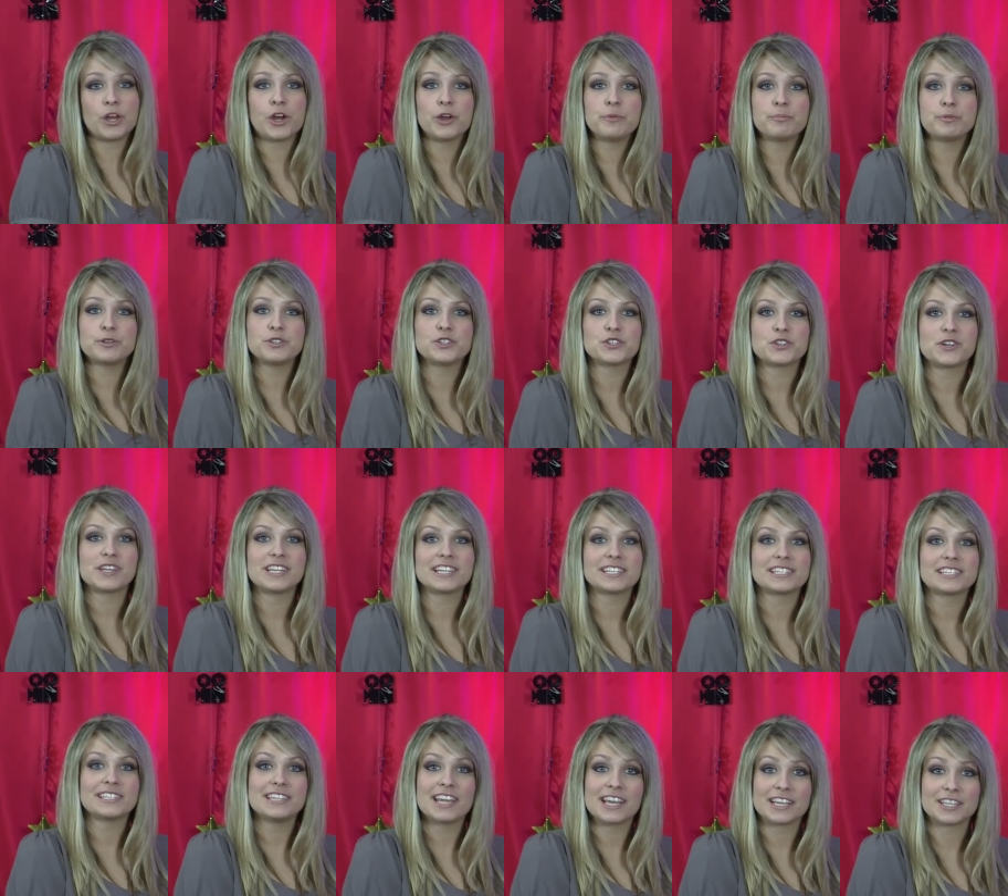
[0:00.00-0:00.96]
We hope you join
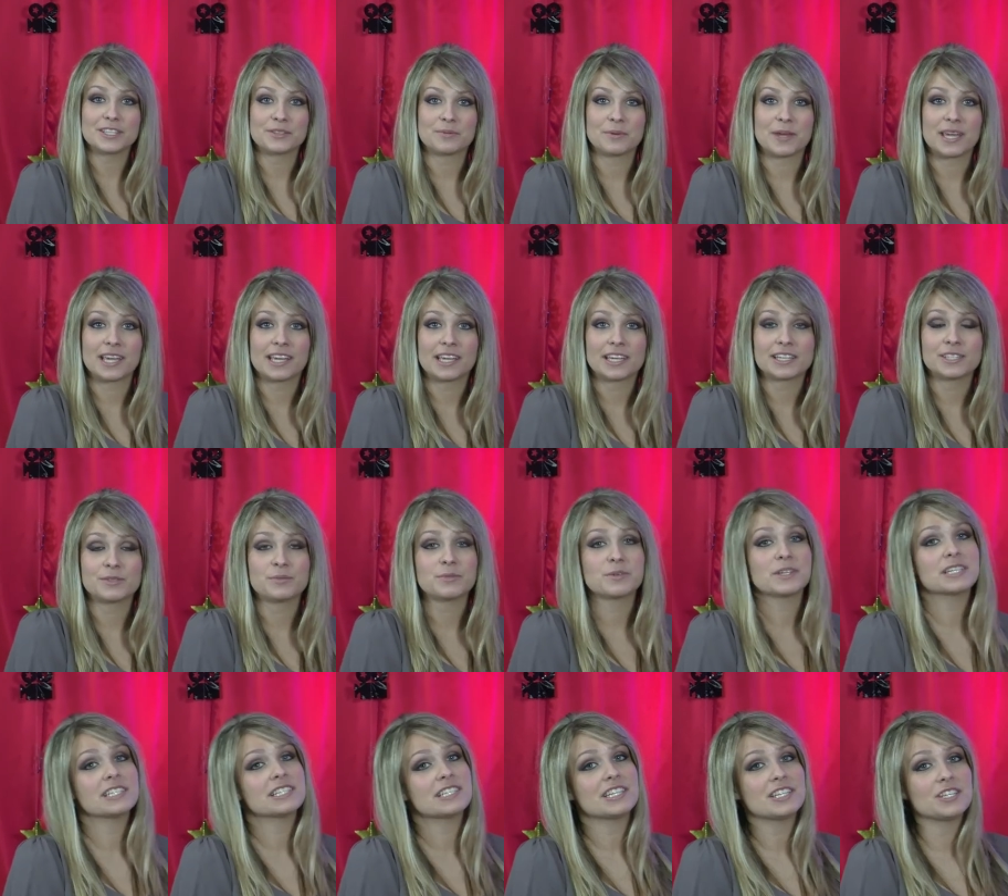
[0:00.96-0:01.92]
us next week as we'll
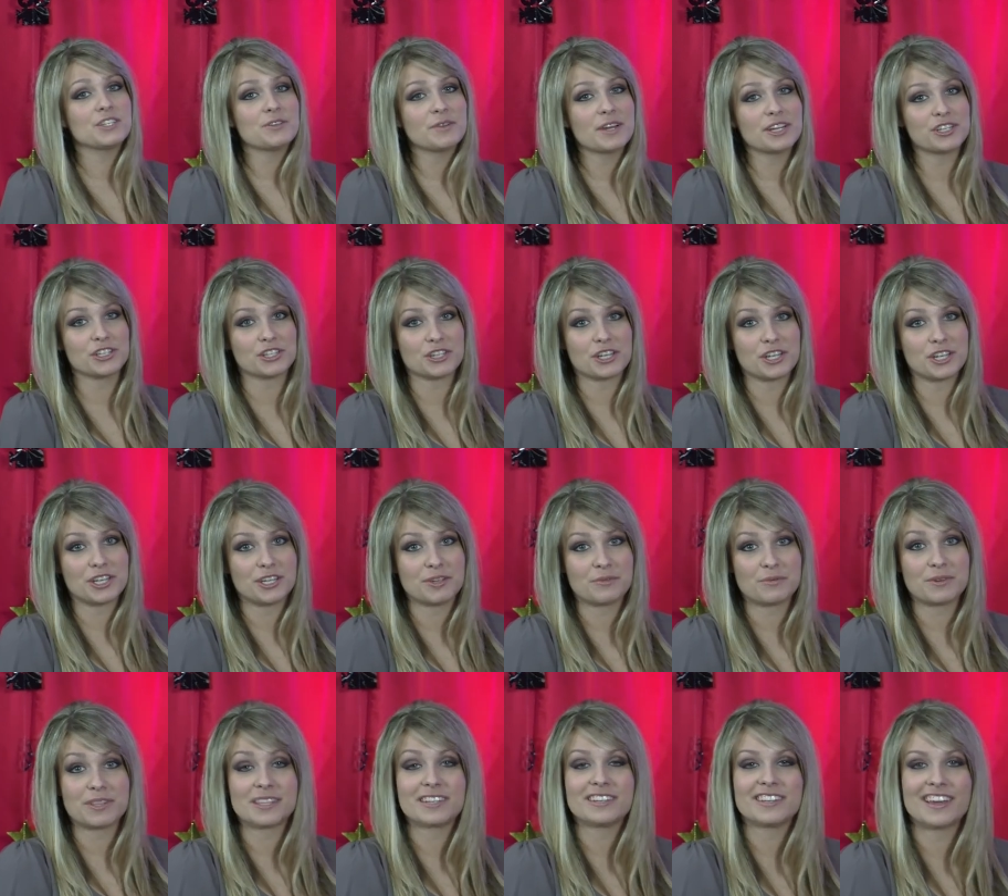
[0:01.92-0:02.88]
continue our journey
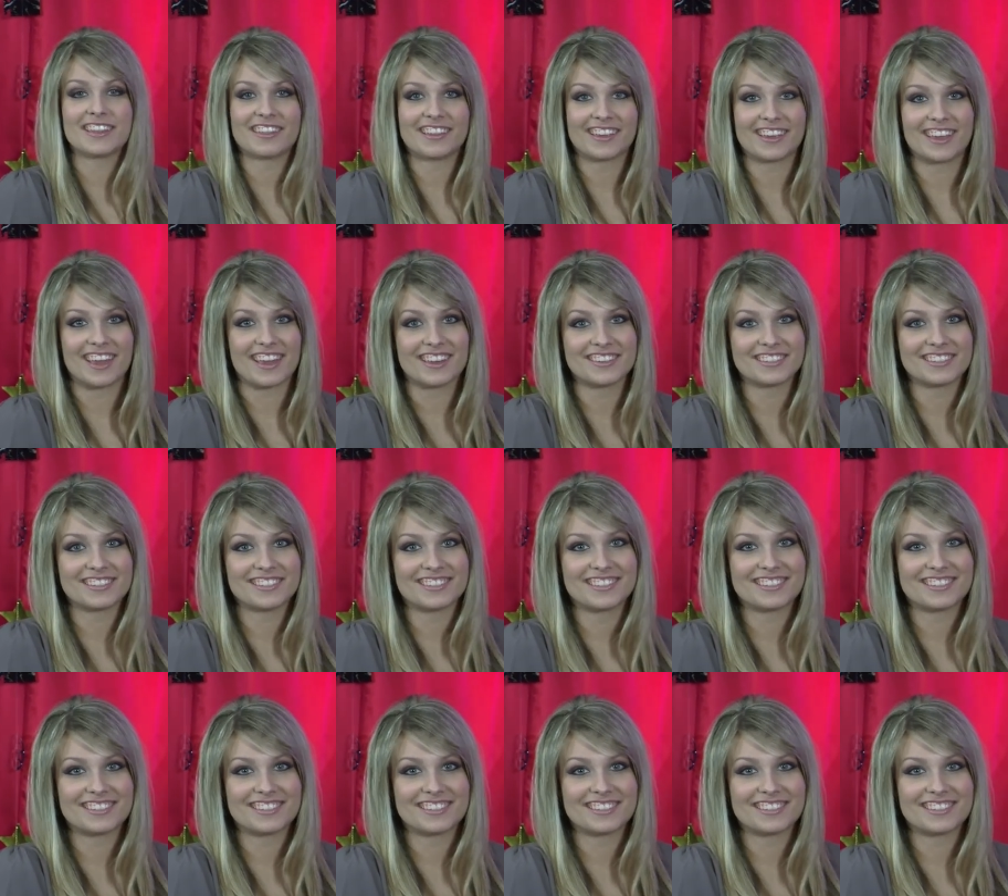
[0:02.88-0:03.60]
with another guest.